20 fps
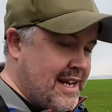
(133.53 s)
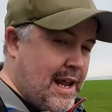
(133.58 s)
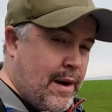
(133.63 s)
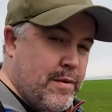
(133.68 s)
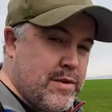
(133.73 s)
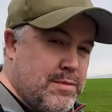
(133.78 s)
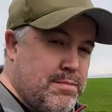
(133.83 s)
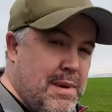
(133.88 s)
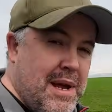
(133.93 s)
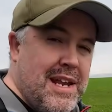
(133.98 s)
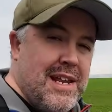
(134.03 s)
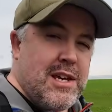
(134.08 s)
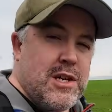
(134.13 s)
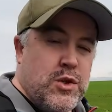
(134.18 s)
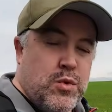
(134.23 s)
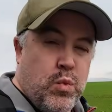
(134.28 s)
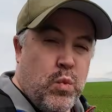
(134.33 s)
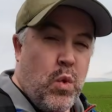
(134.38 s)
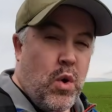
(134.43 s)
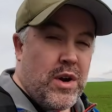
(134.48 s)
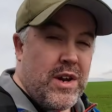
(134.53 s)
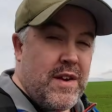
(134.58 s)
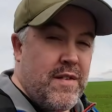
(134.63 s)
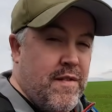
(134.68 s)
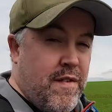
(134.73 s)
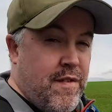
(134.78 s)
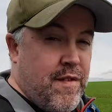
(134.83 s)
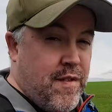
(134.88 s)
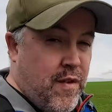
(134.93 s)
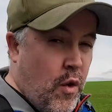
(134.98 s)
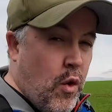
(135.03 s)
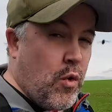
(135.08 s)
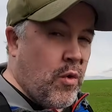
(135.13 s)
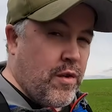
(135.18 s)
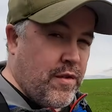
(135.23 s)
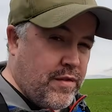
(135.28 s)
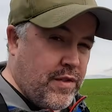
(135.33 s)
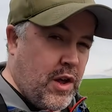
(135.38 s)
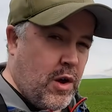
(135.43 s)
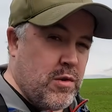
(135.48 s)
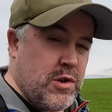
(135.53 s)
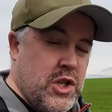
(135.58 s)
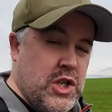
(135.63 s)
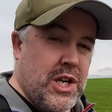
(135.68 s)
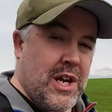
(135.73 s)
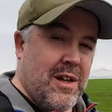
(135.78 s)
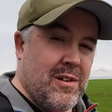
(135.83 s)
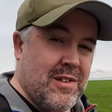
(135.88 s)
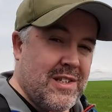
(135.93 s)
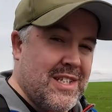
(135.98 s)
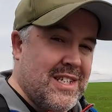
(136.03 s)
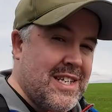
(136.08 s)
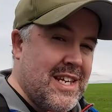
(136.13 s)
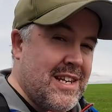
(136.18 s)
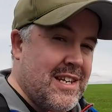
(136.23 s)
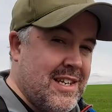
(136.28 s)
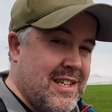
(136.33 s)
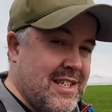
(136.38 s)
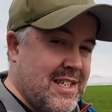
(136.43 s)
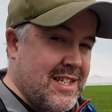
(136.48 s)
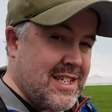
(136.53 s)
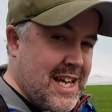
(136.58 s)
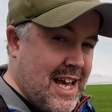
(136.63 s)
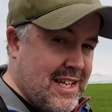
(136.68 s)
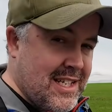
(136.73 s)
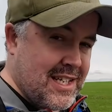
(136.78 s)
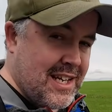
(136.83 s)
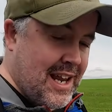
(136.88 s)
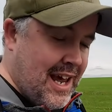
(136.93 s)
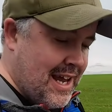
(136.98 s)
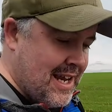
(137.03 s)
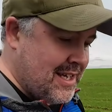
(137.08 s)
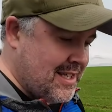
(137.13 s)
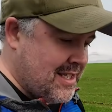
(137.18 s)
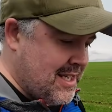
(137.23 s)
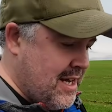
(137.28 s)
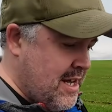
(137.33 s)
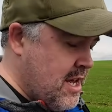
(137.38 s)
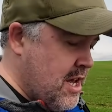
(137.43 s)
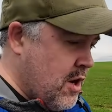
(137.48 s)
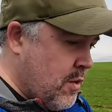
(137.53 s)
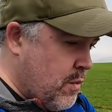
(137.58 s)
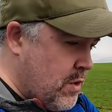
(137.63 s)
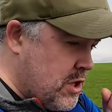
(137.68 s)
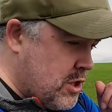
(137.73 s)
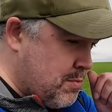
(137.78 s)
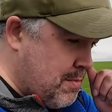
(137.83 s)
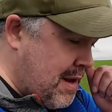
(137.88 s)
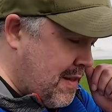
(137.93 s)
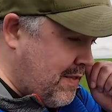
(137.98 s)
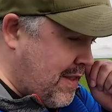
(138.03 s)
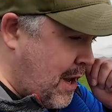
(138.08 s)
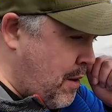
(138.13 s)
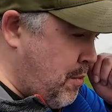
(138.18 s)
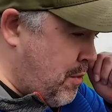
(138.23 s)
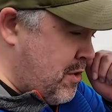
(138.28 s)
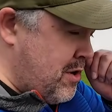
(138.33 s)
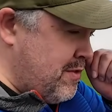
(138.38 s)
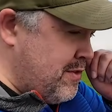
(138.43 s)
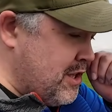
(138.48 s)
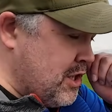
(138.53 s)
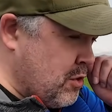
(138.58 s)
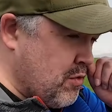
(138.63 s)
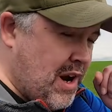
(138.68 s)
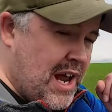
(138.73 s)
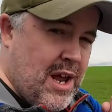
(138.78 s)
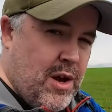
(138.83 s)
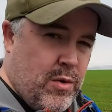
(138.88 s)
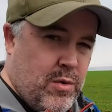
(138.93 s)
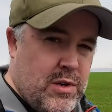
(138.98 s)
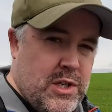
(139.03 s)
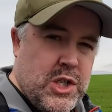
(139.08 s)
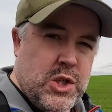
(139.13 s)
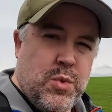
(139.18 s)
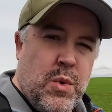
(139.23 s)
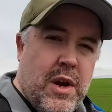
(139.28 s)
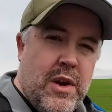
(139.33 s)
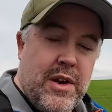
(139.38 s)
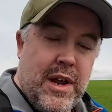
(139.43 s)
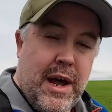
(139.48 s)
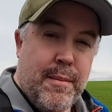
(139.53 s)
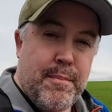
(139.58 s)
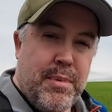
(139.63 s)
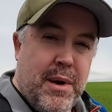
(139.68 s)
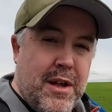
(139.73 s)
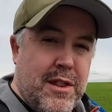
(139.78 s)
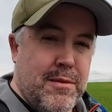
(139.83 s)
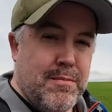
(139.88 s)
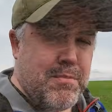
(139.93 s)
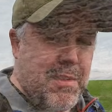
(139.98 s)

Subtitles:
Now, as many as 1 in 4 of those shells didn't detonate, which meant they were in the ground, swallowed up by the